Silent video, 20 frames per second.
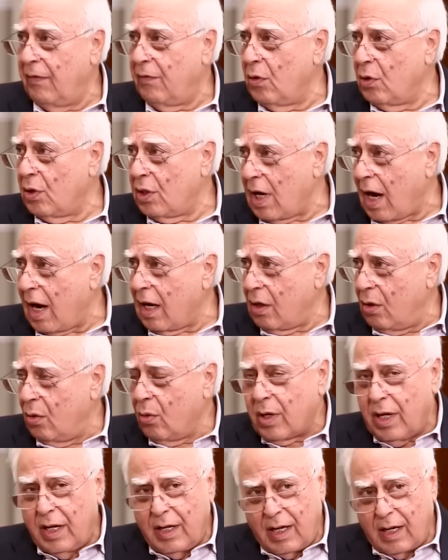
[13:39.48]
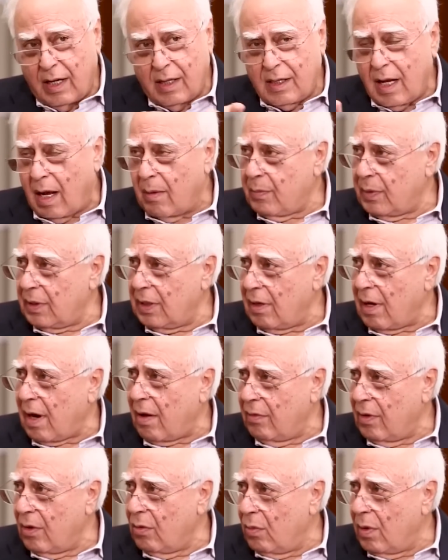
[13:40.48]
If you start looking at examples
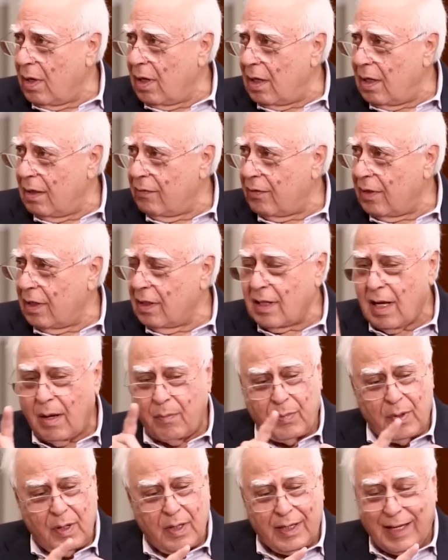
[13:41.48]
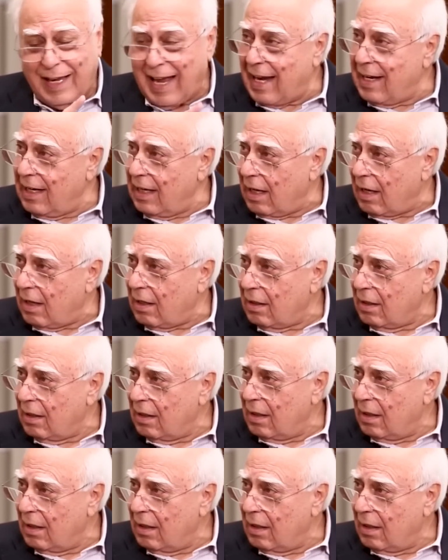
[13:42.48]
around the world, for example, Kenya,